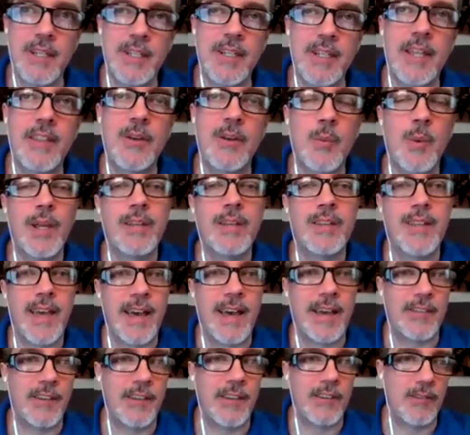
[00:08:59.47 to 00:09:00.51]
another way to
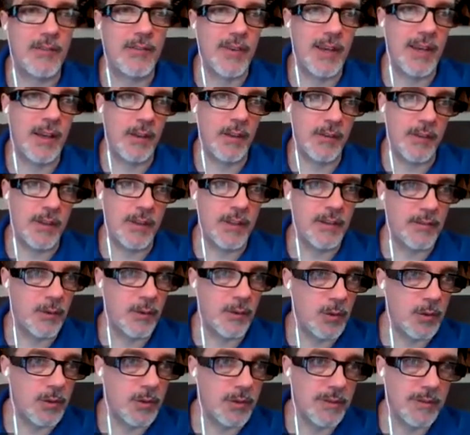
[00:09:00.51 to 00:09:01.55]
access files in a
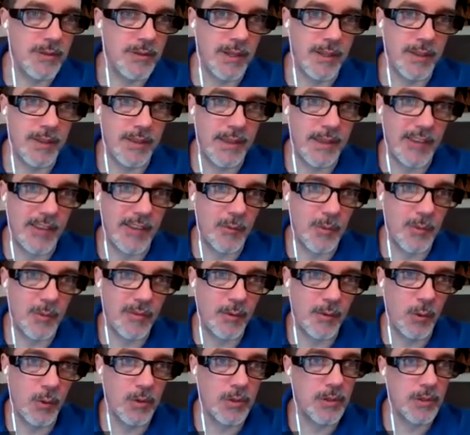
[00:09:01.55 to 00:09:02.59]
folder, right? That's
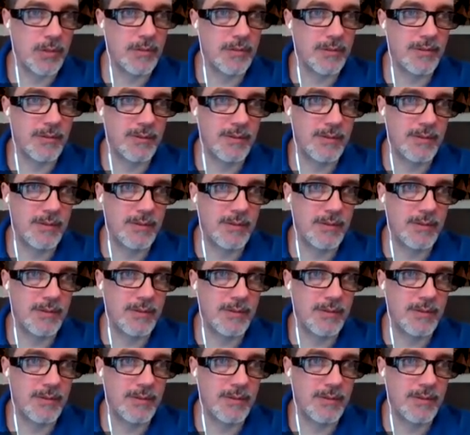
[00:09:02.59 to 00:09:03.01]
my folder.